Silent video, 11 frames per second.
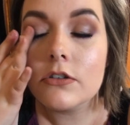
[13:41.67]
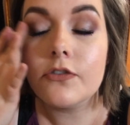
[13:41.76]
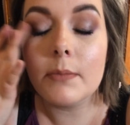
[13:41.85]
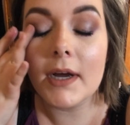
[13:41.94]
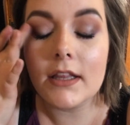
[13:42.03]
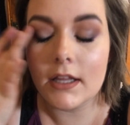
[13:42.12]
for
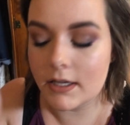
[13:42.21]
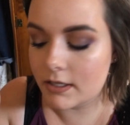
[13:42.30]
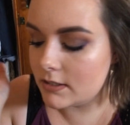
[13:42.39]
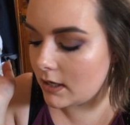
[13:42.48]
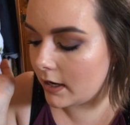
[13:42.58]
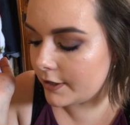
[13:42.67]
my lids,
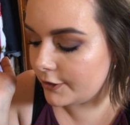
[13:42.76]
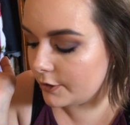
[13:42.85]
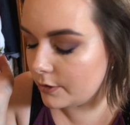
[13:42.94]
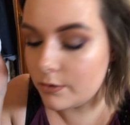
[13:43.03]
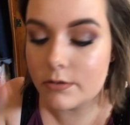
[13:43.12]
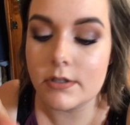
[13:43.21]
I
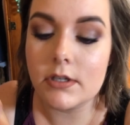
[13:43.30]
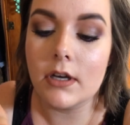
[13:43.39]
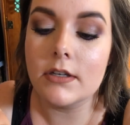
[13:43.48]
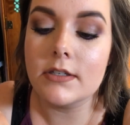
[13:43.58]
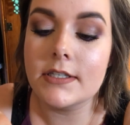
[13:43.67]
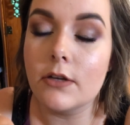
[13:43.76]
used
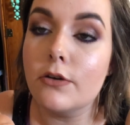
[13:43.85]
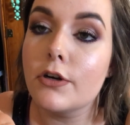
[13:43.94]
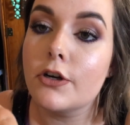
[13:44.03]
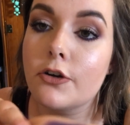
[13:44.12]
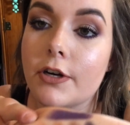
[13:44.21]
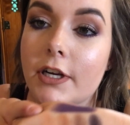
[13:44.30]
Silk
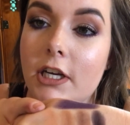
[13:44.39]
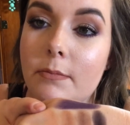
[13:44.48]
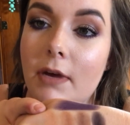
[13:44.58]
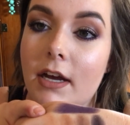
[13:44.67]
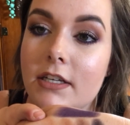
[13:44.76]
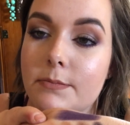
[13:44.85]
Cream
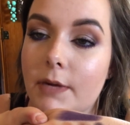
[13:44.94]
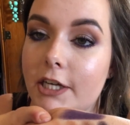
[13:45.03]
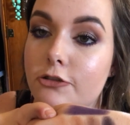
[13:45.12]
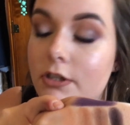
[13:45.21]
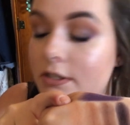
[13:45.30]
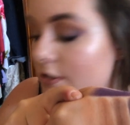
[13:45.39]
as my
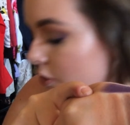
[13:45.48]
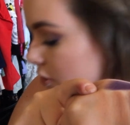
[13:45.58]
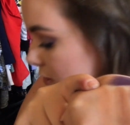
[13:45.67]
transition